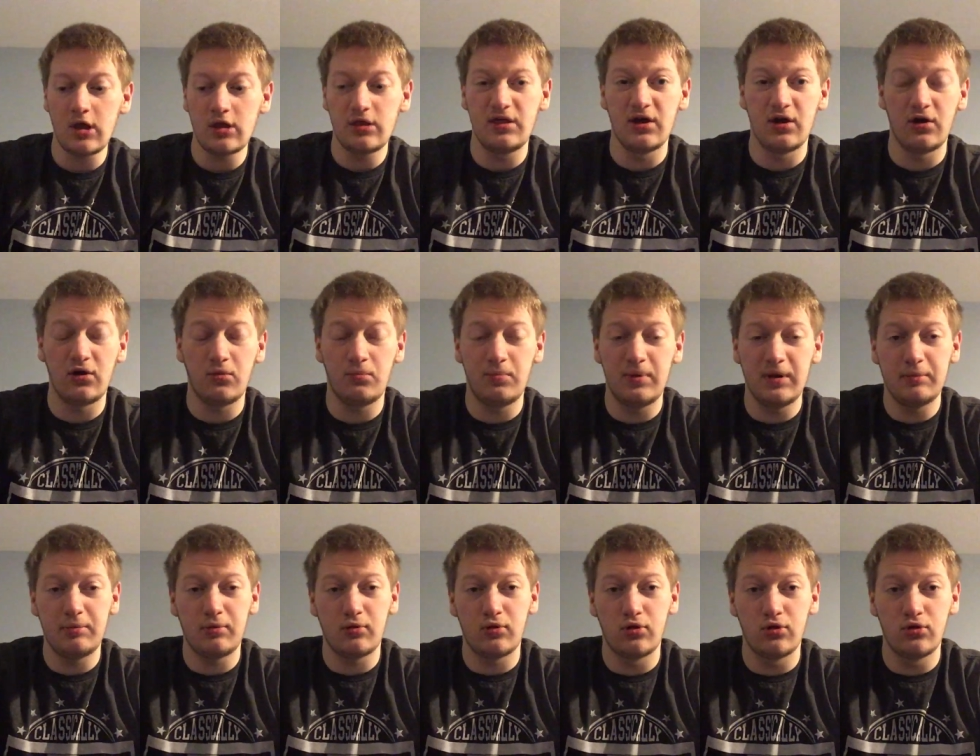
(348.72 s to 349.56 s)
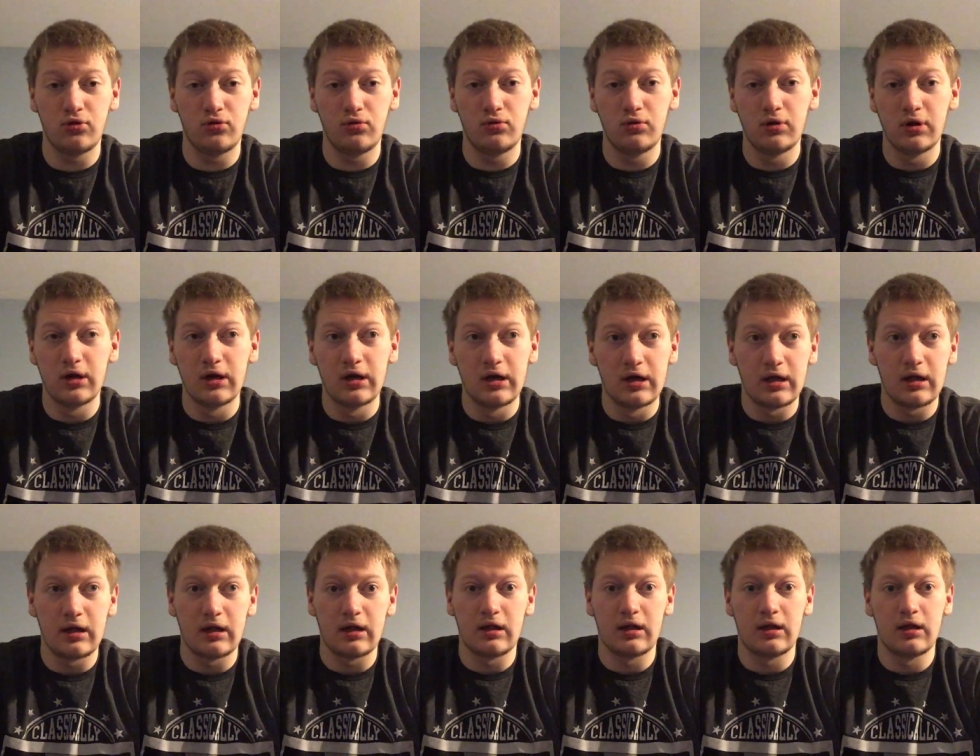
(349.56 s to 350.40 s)
There are people who,
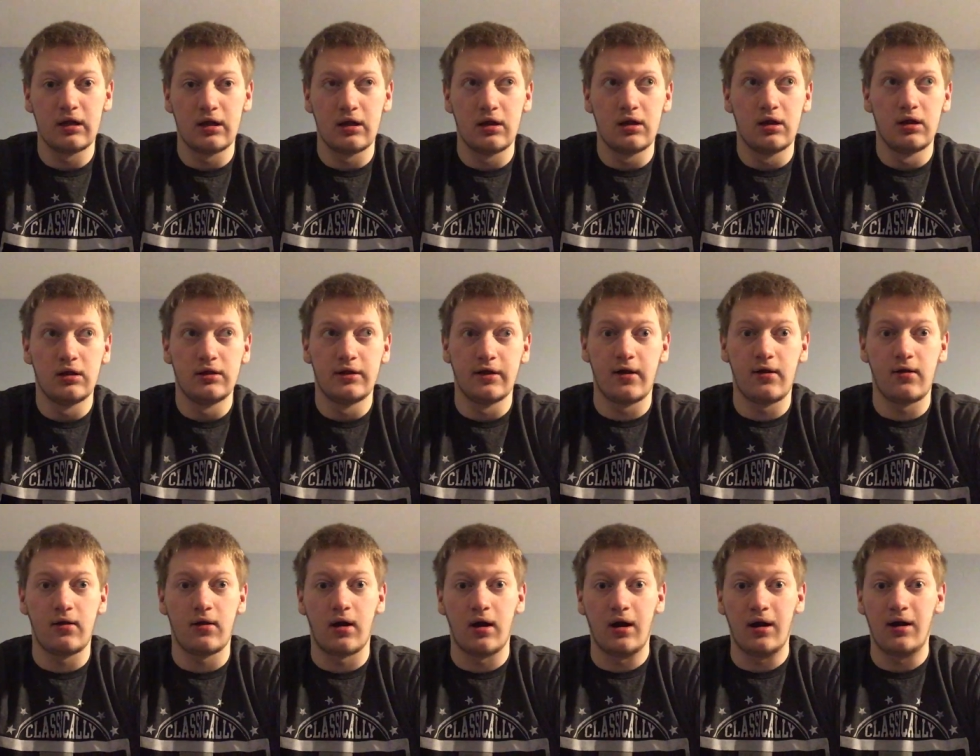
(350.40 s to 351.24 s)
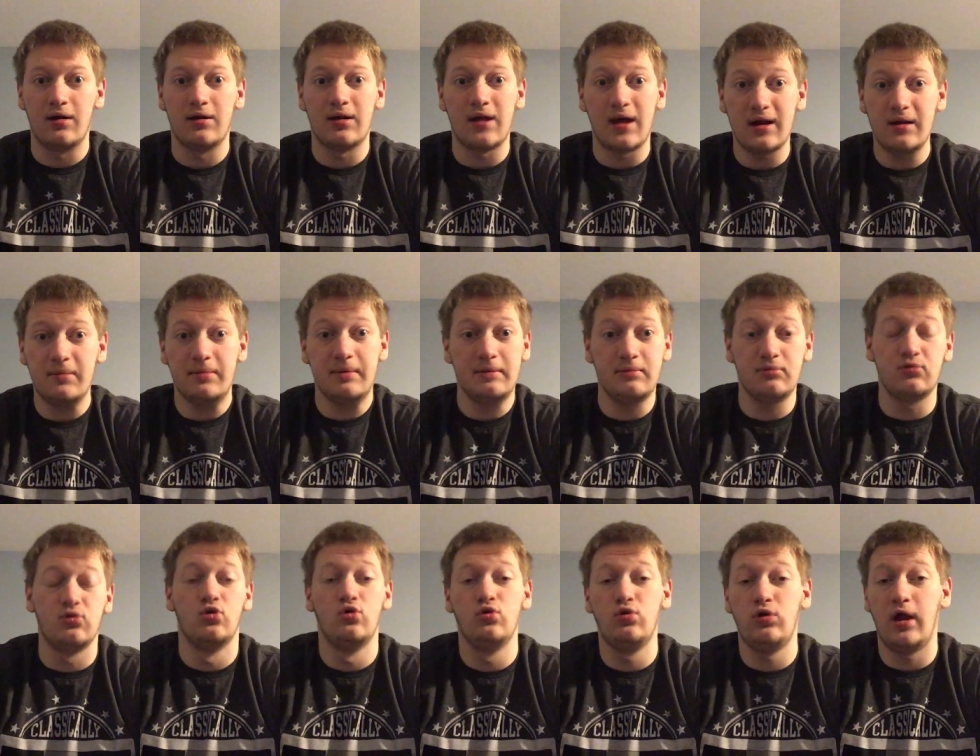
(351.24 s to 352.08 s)
there are a lot of
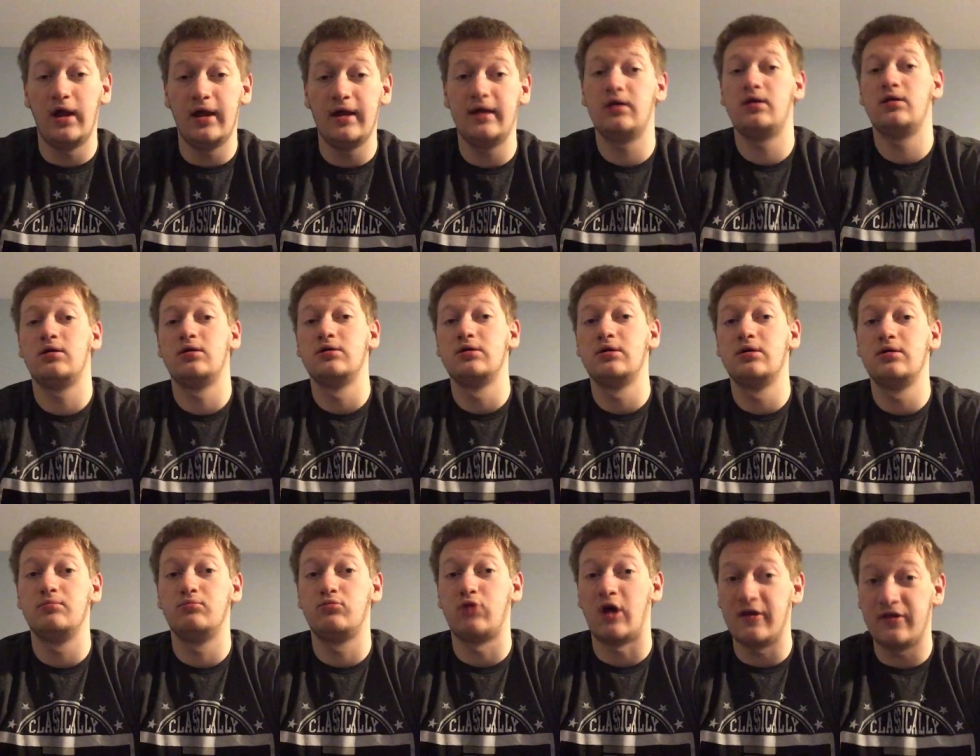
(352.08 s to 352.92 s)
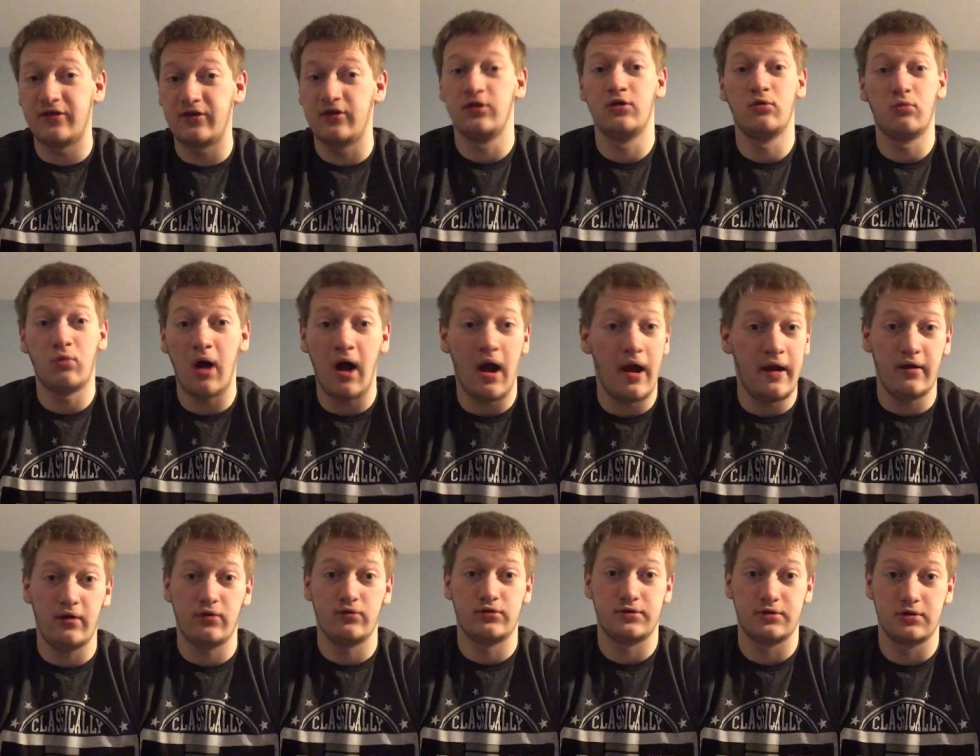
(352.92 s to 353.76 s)
people who like Breath of the
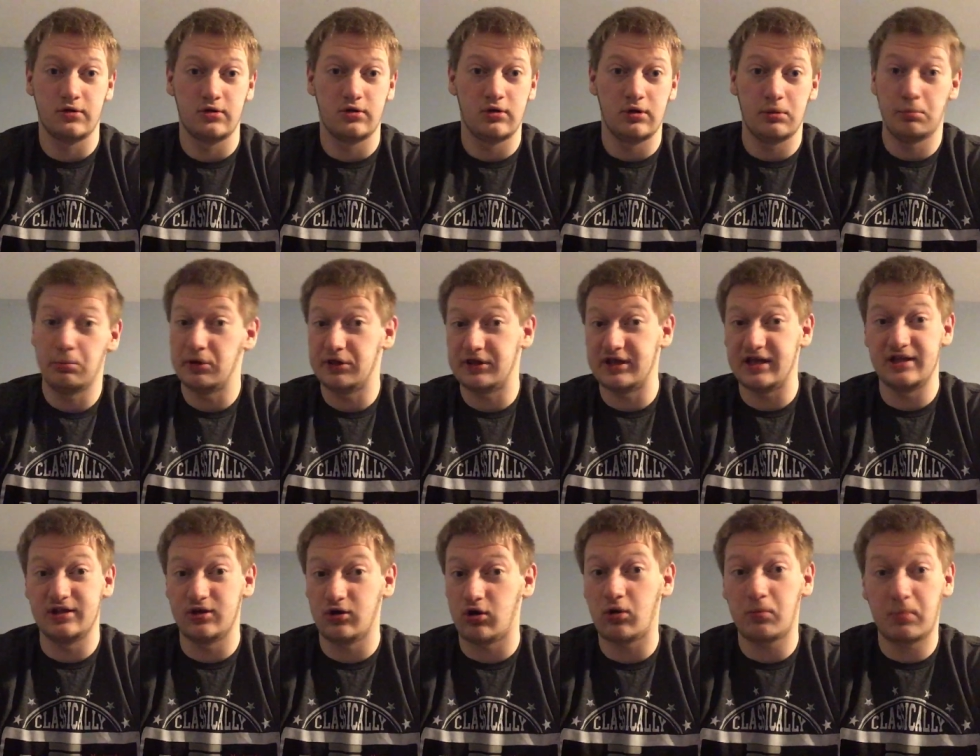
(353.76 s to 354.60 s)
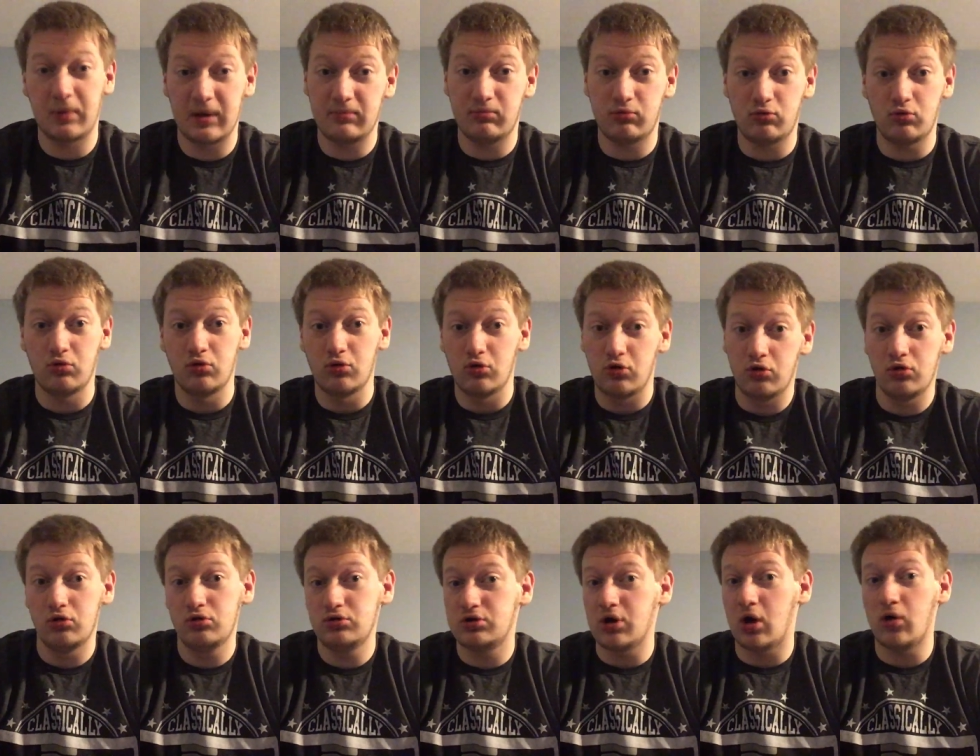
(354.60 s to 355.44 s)
Wild, but then there are people
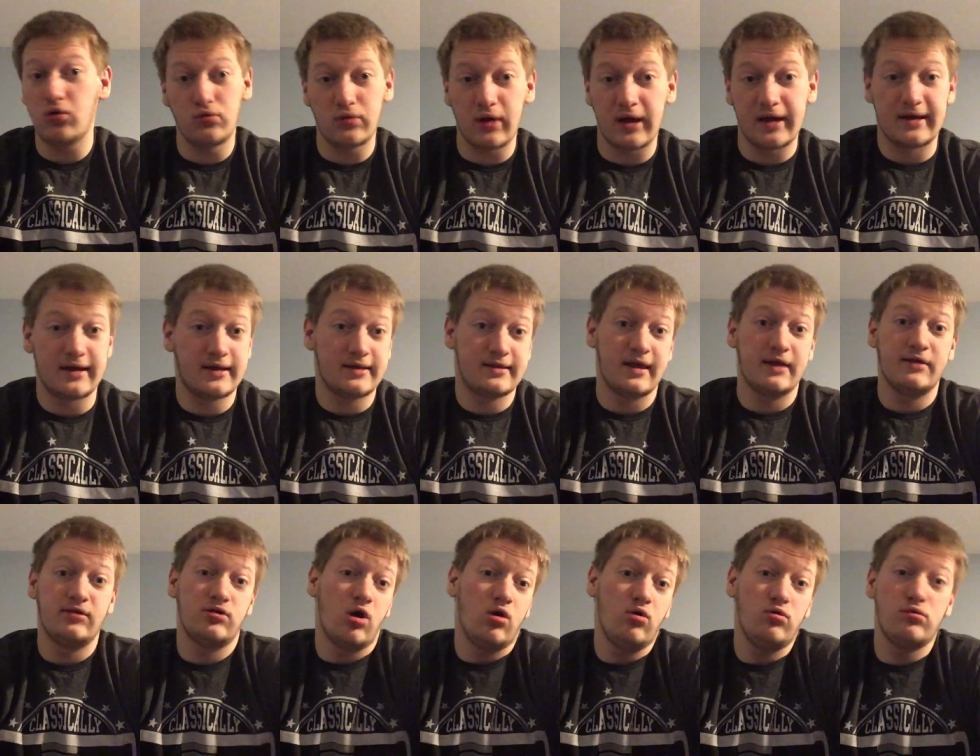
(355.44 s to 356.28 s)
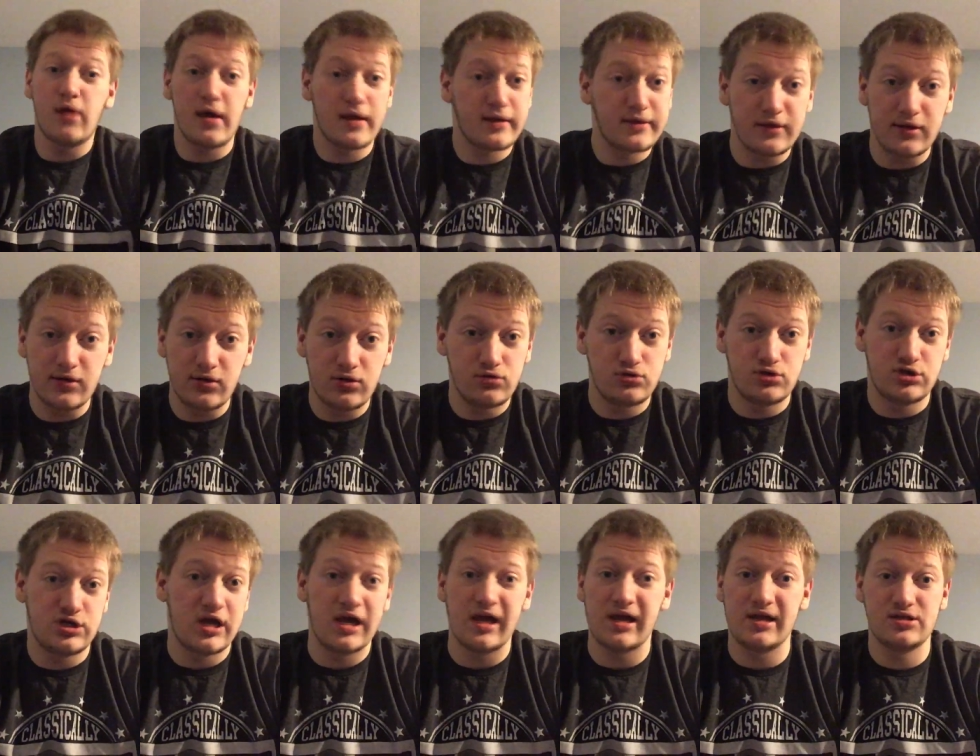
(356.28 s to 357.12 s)
who don't like it. They don't like the new
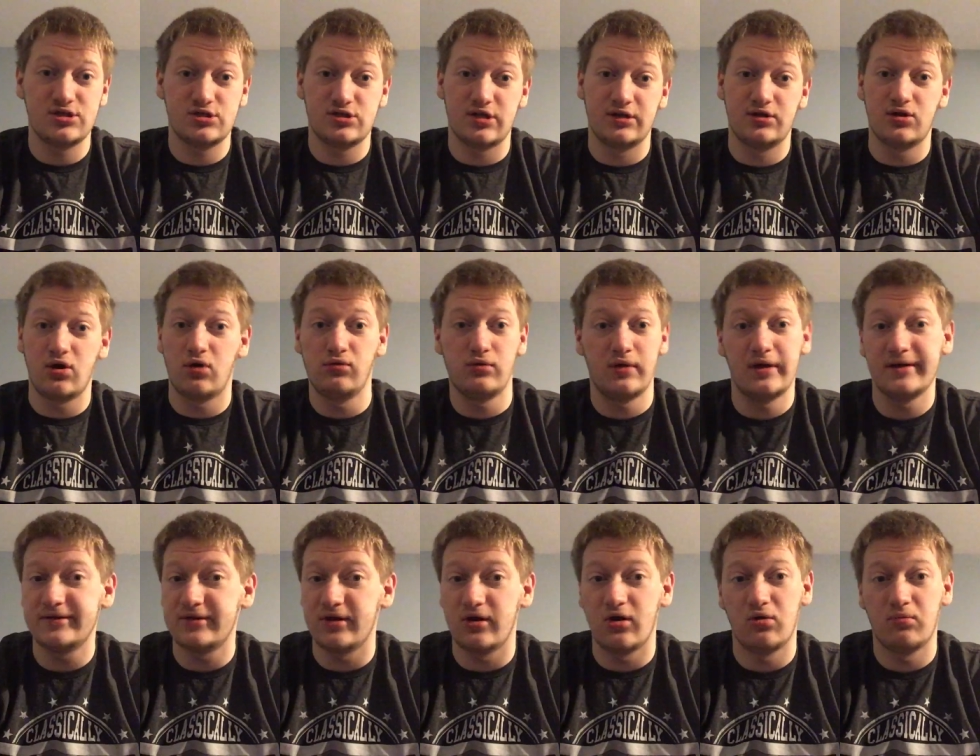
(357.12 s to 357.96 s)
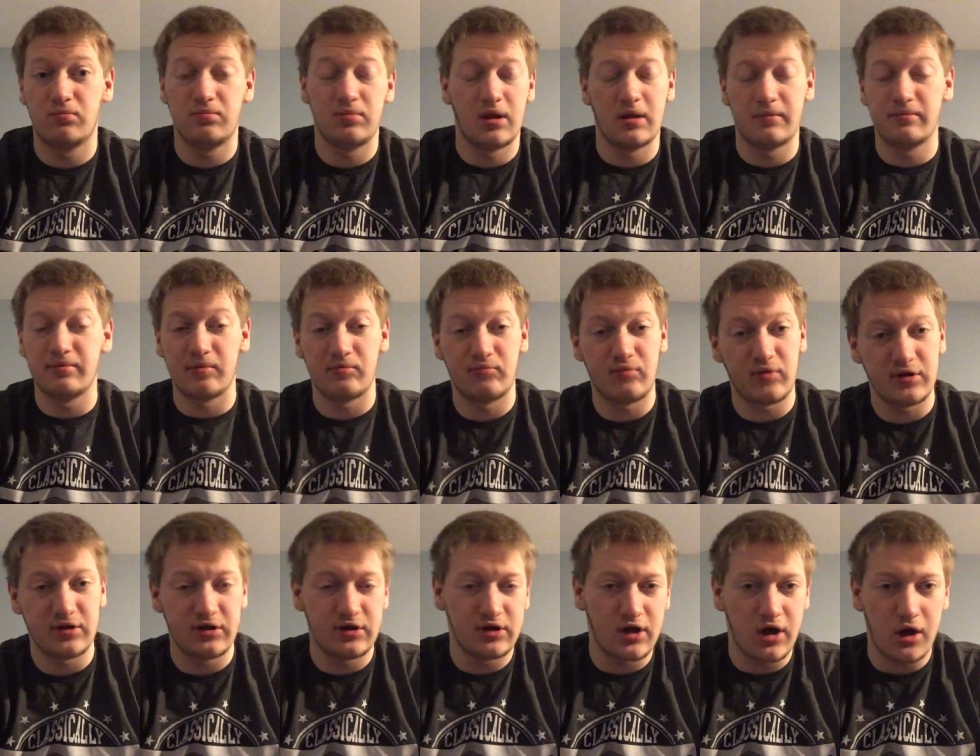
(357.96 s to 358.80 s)
change. They don't like the oh blah blah
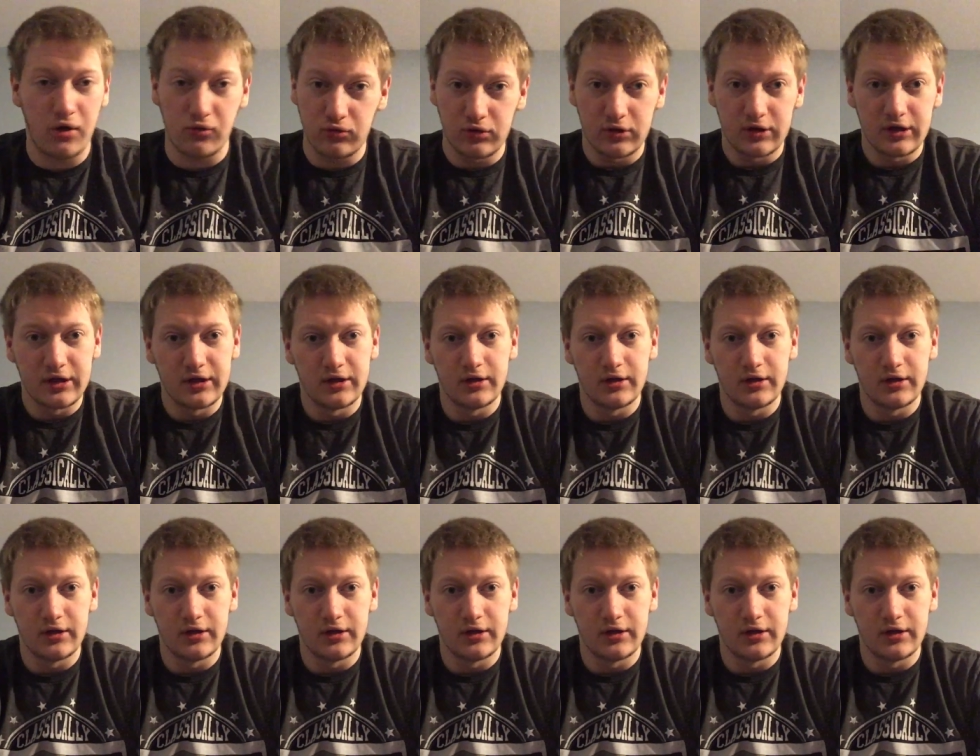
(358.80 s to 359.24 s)
blah. You know.